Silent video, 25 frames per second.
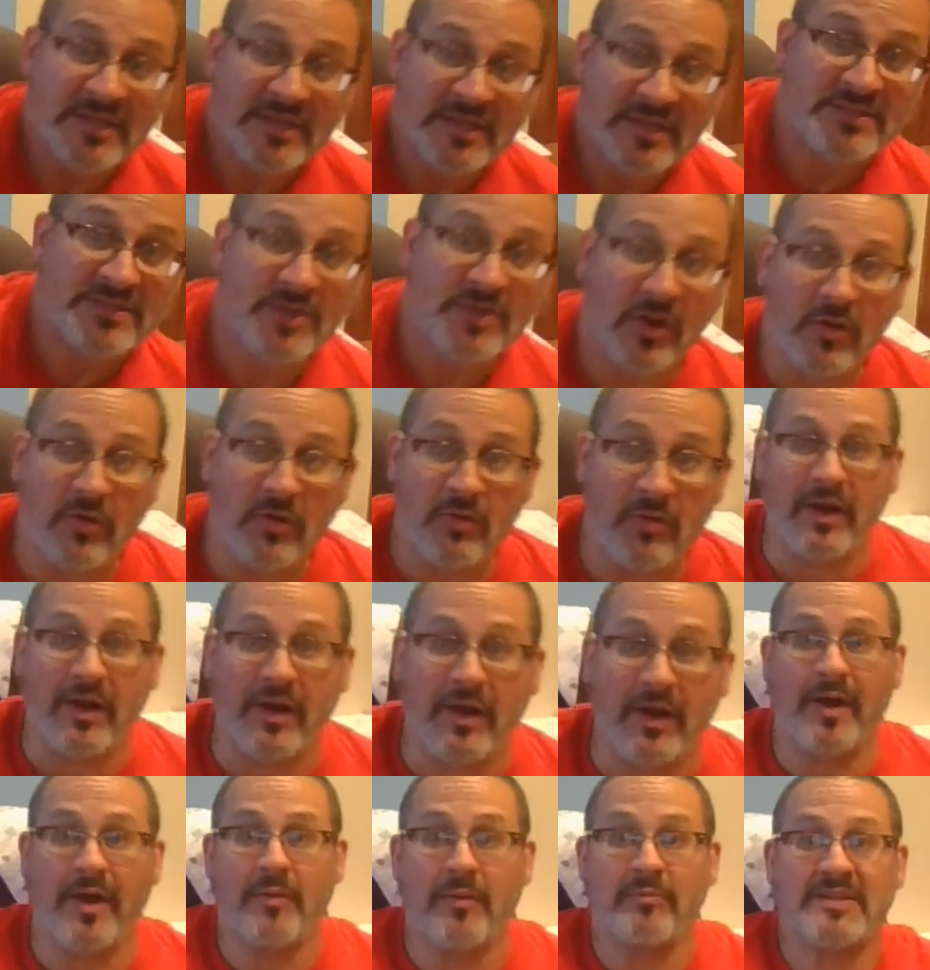So
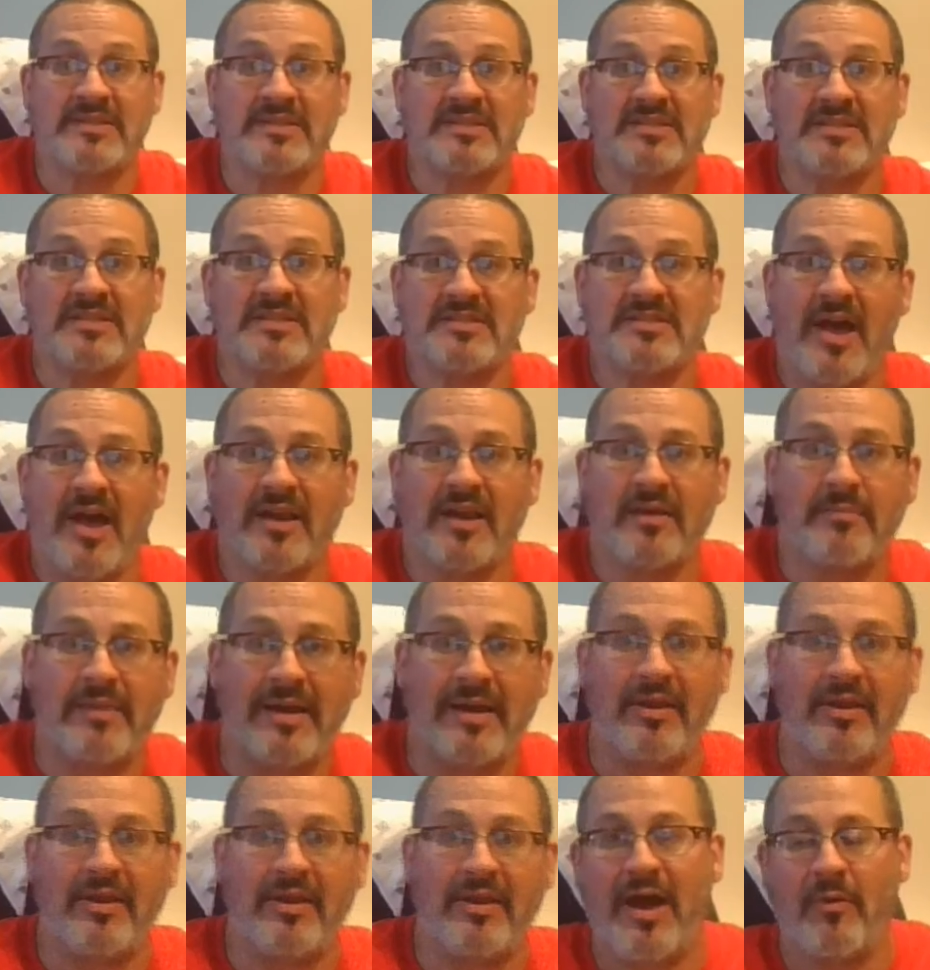let's just talk
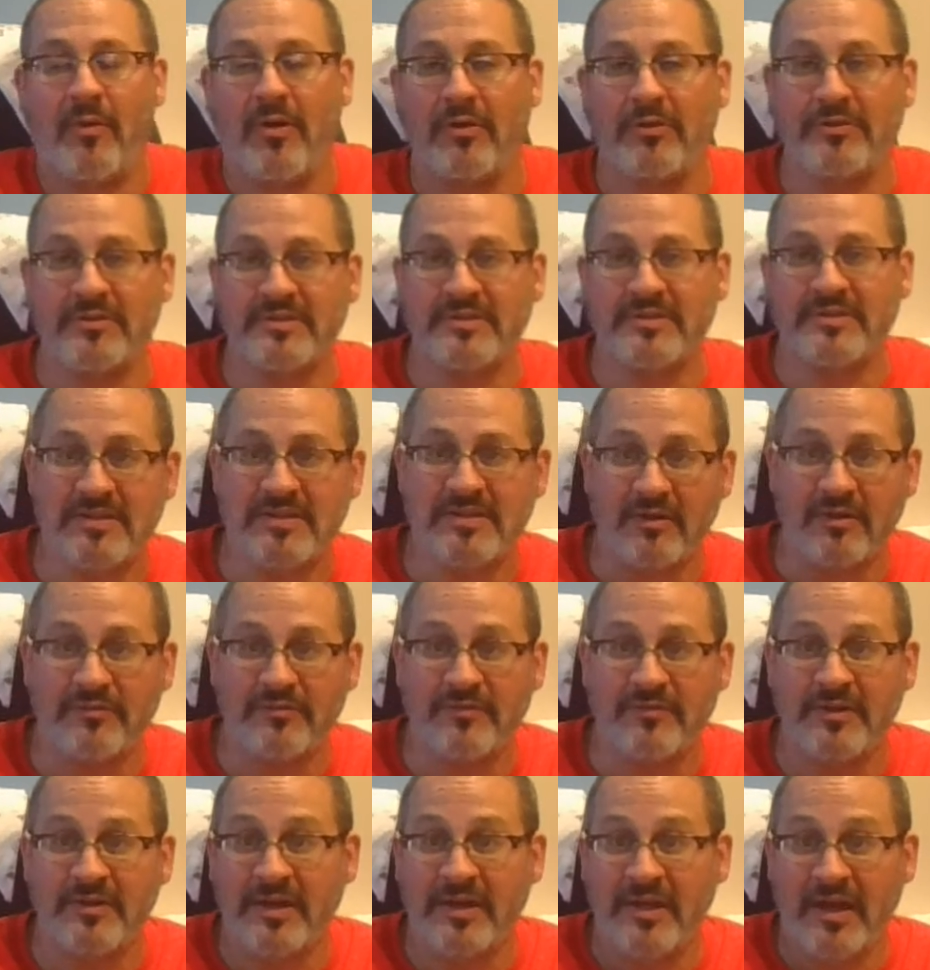about how all this
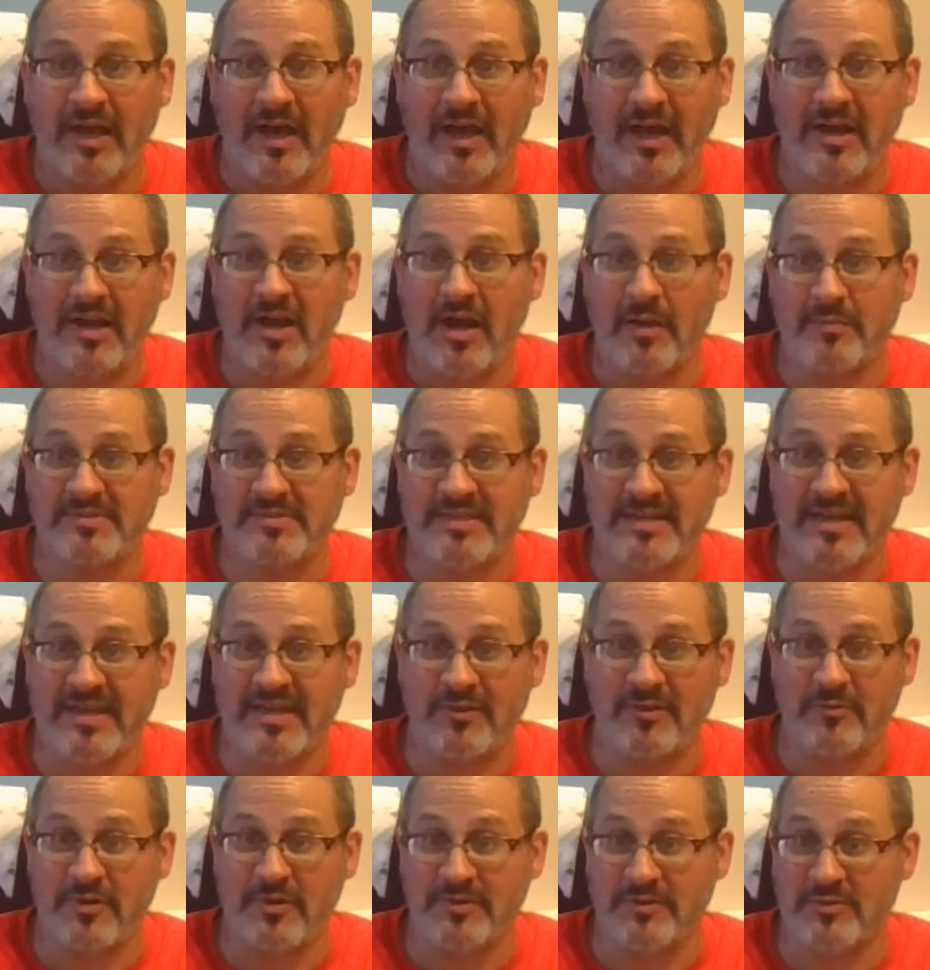stuff comes
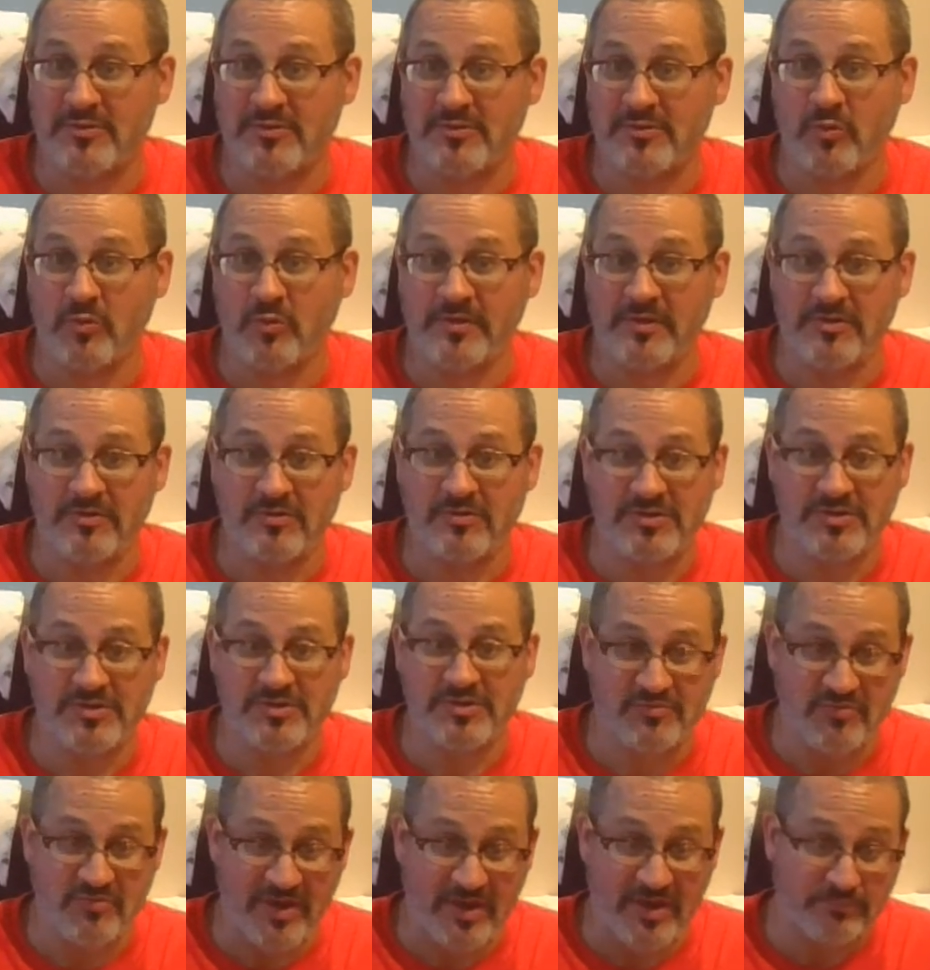together in the story that you
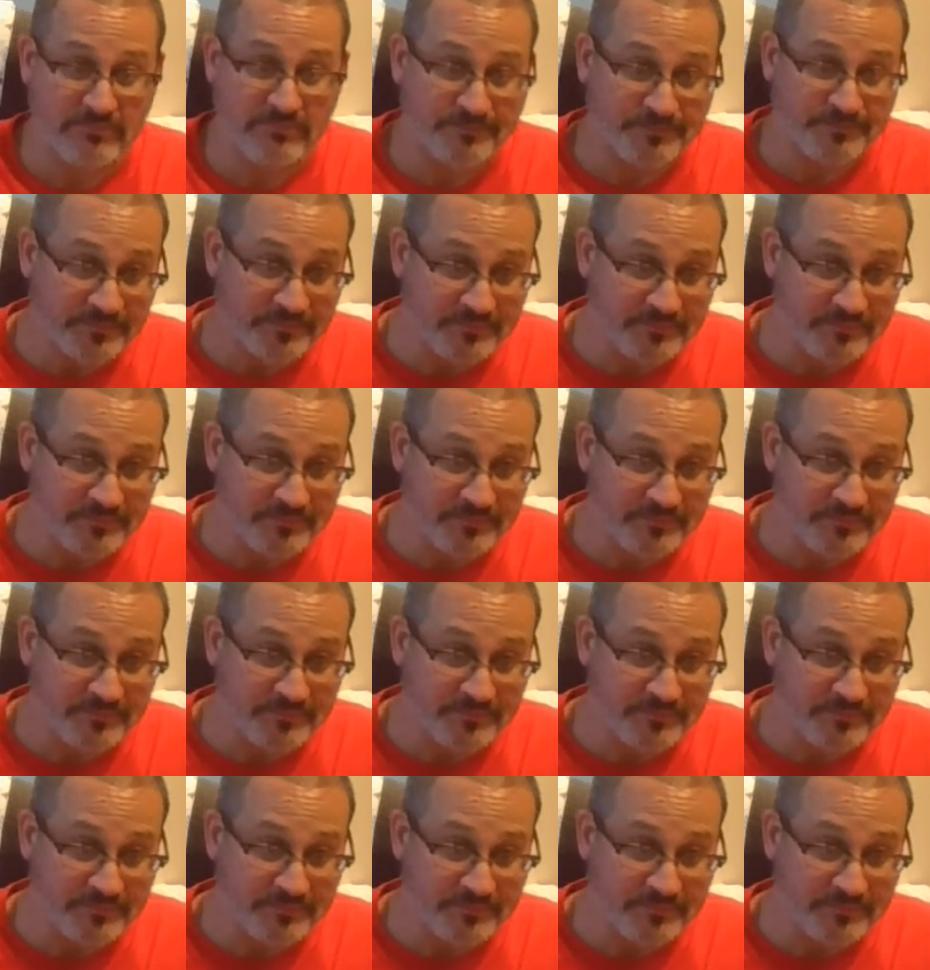just read.